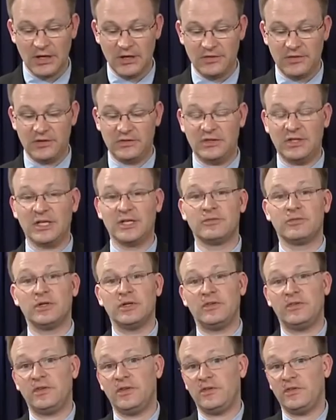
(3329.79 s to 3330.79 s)
The delivery
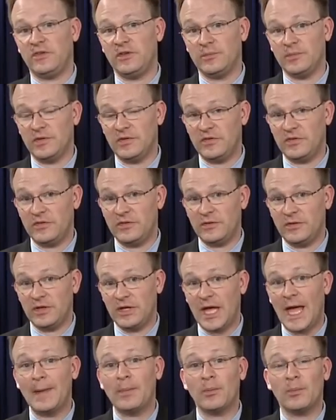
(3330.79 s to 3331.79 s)
system is
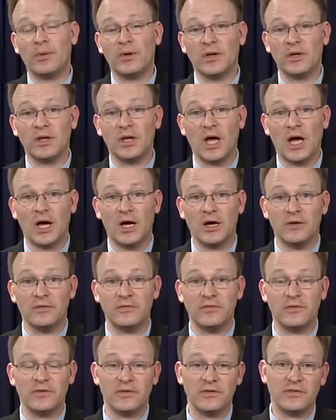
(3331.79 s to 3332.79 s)
capable
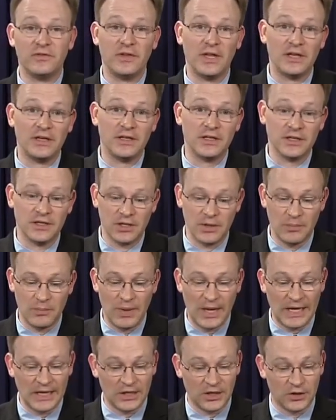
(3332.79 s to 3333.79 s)
of sending
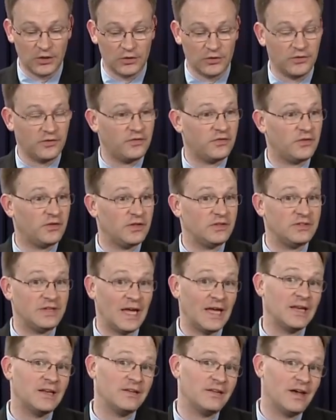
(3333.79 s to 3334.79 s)
payloads
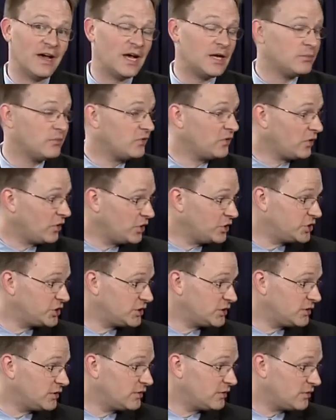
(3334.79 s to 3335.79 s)
10 times
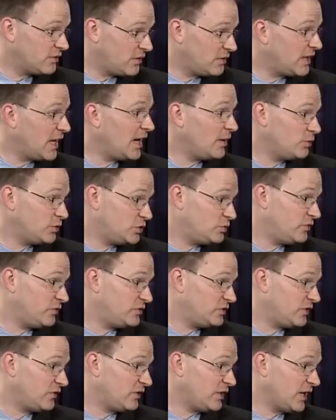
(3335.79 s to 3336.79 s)
larger than that which was
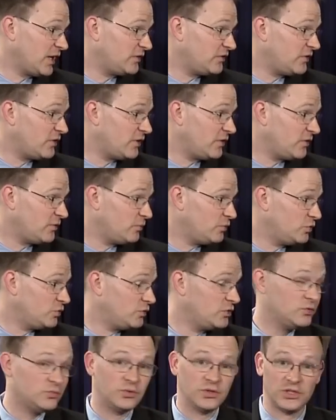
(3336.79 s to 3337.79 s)
just landed on the
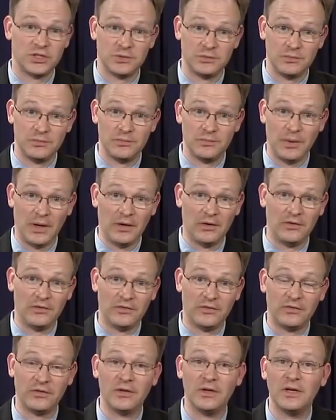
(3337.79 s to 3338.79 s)
moon, which
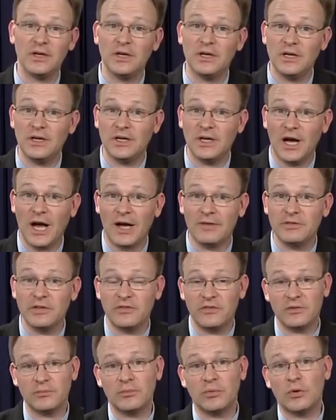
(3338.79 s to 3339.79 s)
bears
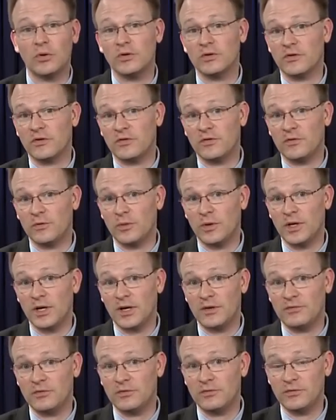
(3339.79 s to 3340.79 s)
obvious importance for
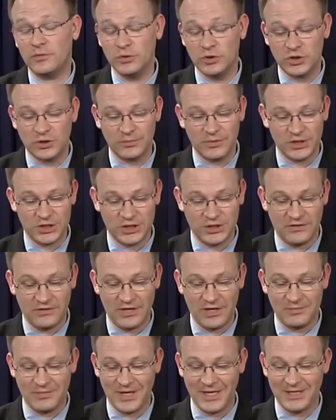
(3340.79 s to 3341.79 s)
whatever future missions
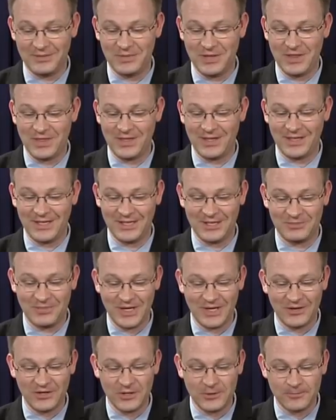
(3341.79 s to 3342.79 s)
they might be thinking
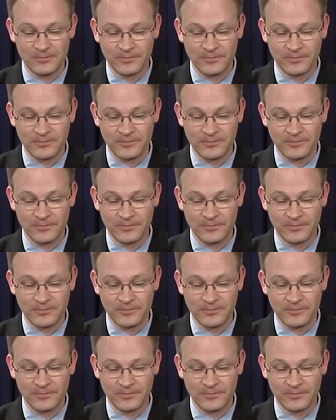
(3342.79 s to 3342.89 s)
about.